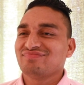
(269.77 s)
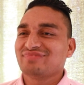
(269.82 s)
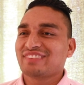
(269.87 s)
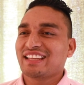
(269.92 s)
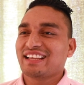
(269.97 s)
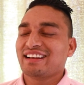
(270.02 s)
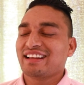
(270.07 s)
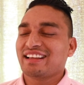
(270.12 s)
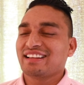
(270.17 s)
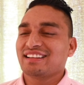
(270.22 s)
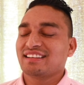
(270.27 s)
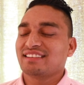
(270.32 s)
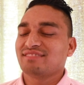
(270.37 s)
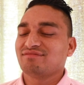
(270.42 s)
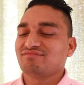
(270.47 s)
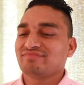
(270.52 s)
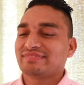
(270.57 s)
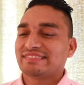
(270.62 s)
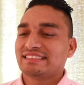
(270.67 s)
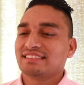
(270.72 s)
thing, like,
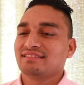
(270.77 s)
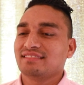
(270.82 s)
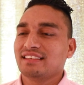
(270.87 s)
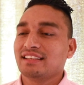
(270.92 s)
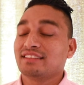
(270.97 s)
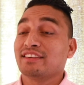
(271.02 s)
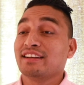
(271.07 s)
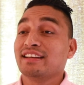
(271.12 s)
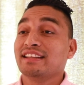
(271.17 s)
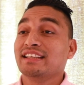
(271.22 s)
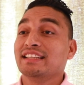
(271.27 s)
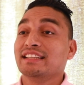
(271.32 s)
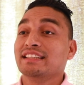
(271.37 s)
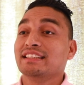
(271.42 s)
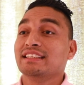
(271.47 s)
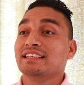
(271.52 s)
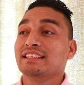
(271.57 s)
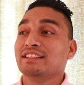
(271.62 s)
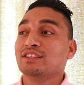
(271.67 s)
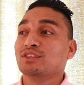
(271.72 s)
it
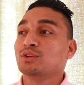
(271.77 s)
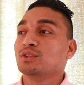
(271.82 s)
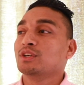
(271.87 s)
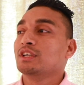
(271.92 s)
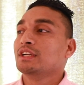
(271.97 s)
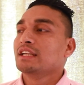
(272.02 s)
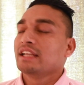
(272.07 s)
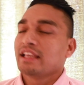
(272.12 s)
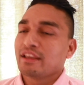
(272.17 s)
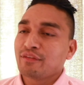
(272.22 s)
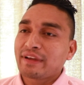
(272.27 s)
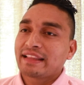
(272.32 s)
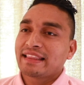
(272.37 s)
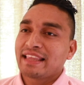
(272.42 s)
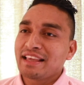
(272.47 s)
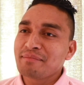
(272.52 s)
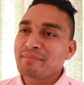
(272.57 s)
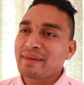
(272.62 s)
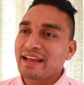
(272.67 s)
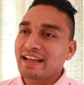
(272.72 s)
really, you know, if I
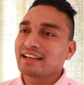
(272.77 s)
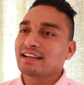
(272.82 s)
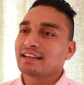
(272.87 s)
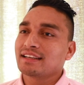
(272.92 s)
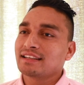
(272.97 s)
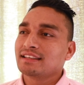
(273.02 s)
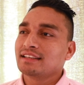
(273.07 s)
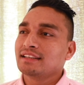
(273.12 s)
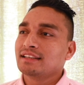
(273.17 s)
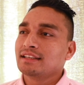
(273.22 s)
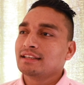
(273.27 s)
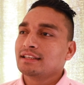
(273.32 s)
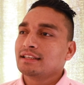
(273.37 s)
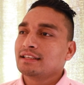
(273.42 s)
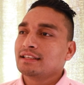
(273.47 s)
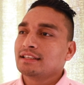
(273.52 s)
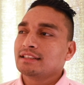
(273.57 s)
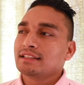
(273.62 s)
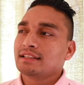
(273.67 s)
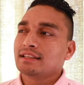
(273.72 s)
think back,
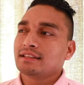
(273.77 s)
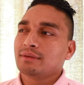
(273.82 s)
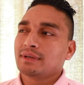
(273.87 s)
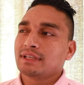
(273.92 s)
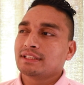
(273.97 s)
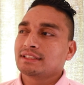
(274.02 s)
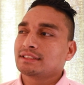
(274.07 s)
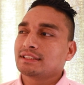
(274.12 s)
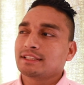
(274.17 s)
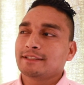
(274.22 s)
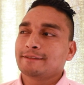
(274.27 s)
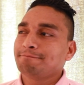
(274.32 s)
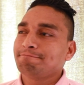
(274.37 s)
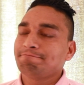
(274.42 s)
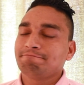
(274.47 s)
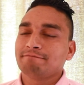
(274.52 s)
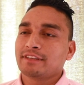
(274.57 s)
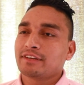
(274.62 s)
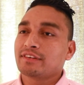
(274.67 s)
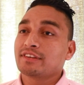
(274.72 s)
that was a
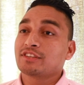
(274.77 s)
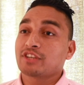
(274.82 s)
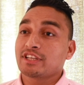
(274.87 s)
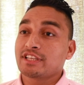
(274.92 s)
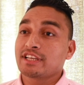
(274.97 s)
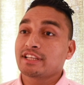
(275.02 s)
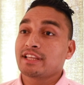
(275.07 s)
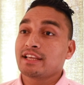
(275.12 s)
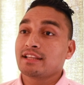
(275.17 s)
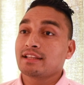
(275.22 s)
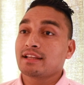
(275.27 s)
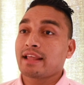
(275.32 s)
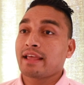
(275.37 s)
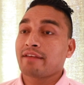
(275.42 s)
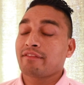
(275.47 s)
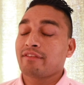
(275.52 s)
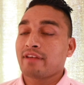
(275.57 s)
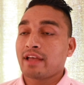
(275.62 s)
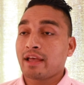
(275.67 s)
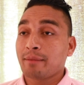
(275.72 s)
very tragic thing
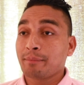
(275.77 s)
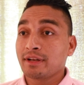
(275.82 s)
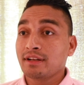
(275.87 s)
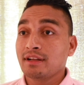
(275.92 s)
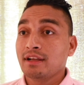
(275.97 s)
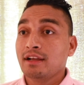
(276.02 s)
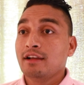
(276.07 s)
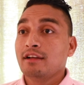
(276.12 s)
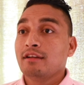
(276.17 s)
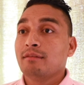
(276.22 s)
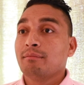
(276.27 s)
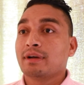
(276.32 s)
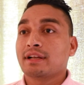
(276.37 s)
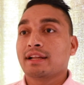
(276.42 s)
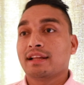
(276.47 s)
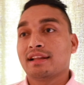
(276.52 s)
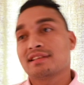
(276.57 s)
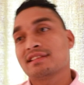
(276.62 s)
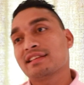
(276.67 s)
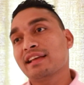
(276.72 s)
that happened. But
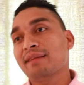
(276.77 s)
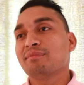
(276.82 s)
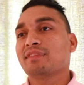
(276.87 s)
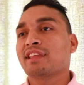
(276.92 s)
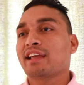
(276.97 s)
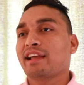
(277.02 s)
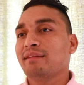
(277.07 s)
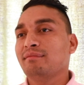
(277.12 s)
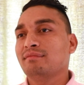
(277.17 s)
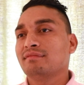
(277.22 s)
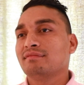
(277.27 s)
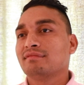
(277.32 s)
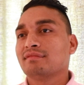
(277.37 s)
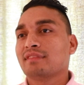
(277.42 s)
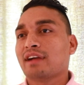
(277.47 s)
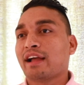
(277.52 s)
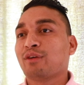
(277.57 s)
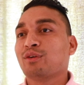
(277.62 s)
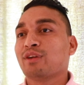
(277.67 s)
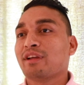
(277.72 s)
at the same time,
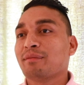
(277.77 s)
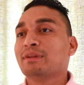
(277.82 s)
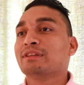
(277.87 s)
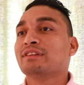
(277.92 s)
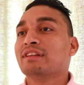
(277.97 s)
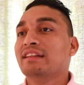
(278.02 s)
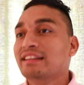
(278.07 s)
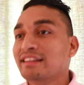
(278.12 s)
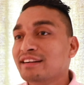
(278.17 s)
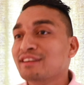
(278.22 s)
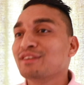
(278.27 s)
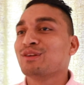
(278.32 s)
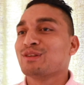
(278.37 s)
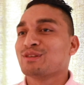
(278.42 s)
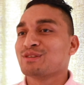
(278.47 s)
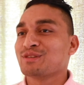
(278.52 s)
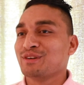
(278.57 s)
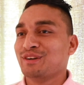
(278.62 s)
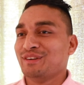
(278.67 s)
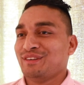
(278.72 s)
I could able to learn
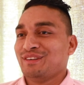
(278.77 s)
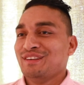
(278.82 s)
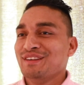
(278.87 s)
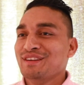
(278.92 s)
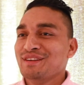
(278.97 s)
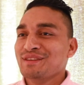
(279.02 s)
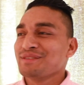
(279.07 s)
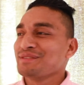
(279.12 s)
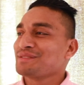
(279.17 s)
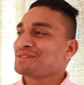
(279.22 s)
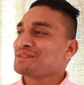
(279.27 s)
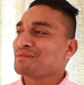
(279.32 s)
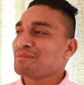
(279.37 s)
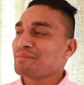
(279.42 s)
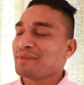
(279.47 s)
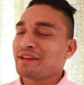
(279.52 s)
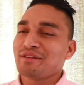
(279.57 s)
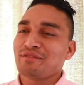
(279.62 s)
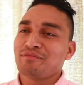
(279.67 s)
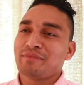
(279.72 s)
also so
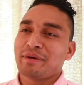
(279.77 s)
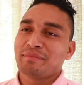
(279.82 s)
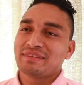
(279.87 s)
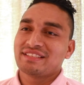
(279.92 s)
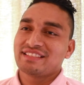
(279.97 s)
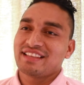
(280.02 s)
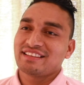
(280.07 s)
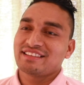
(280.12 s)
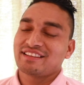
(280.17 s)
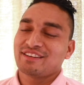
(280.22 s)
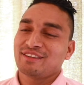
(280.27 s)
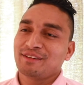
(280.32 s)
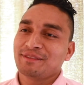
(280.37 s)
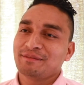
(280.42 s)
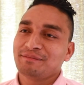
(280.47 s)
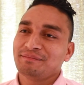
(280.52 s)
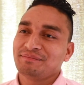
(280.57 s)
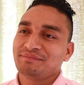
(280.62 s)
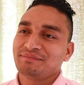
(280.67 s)
many of my mistakes and all.